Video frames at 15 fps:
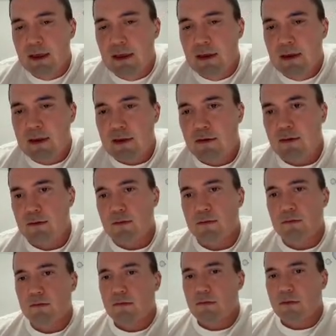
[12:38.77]
So
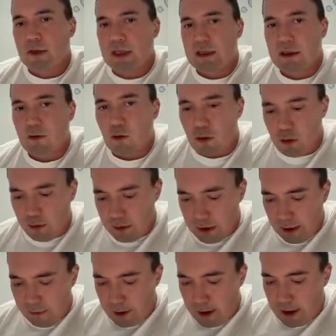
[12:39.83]
this order
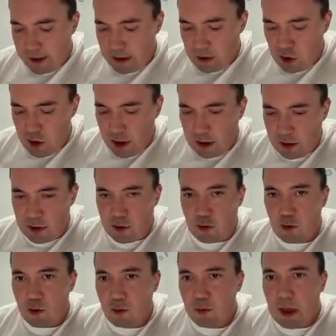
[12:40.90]
never has a chance
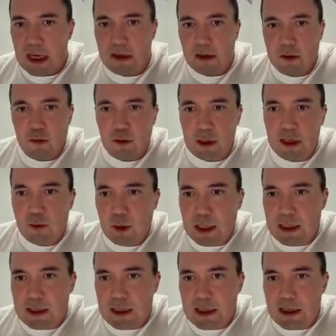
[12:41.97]
to make
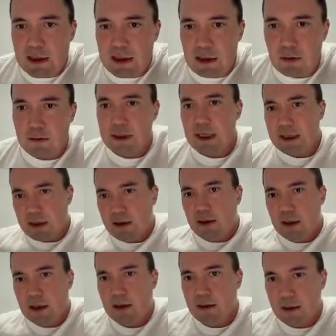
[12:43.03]
liquidity. So
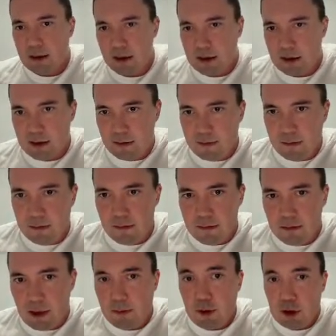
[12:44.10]
technically
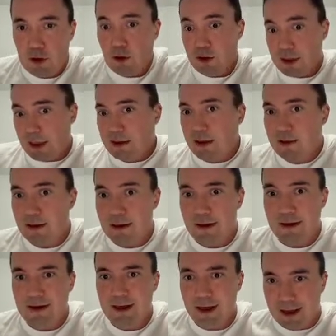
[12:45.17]
not technically,
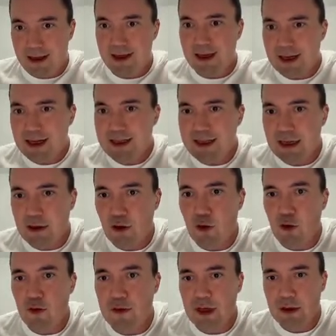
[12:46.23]
it is an
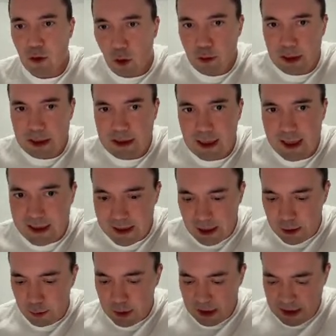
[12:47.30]
order that only takes
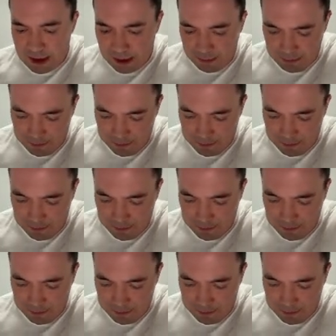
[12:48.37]
liquidity.